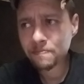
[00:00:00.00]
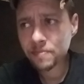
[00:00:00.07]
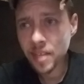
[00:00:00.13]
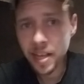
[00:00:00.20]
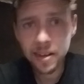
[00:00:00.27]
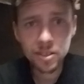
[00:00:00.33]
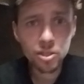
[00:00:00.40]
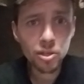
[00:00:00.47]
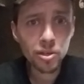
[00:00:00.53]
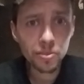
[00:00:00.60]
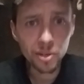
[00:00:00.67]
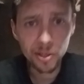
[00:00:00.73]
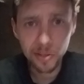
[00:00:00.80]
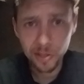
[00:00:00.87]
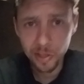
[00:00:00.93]
Air
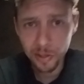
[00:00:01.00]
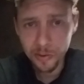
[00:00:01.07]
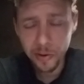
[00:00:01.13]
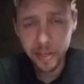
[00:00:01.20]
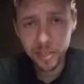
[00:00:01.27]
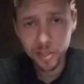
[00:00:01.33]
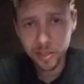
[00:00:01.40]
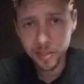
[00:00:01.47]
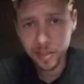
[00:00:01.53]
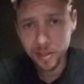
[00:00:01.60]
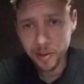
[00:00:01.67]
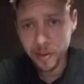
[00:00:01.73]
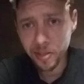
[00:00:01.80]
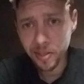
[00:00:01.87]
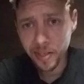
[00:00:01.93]
turbulence equations. You
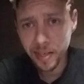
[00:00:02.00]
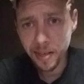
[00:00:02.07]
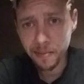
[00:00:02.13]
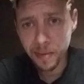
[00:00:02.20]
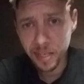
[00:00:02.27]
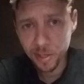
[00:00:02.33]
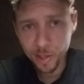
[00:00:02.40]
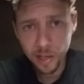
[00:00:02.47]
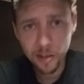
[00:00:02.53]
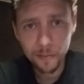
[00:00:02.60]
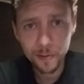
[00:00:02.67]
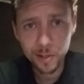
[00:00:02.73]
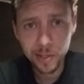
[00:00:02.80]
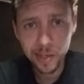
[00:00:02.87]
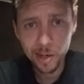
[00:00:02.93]
know, I look at
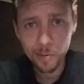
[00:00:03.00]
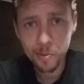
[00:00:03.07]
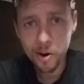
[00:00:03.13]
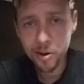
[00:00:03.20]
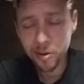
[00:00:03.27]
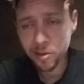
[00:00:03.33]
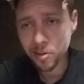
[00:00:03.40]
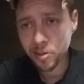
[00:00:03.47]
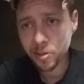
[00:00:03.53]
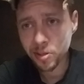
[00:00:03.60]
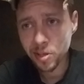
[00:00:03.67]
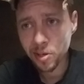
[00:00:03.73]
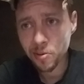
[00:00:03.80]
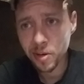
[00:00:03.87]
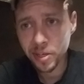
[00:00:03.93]
myself as an air particle in
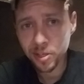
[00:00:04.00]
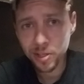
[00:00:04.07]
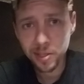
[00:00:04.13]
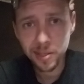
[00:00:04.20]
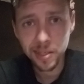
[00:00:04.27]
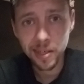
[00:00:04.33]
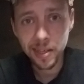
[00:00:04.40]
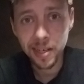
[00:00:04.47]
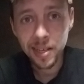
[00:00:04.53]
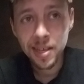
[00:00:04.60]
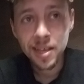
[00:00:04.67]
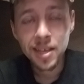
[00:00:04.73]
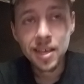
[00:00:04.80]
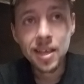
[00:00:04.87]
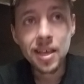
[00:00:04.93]
the equation, and
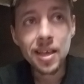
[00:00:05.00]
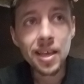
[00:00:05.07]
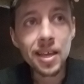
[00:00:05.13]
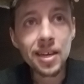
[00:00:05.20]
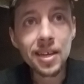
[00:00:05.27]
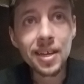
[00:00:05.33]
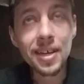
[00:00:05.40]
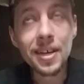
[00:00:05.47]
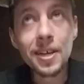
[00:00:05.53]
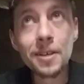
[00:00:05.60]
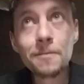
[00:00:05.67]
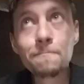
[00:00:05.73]
a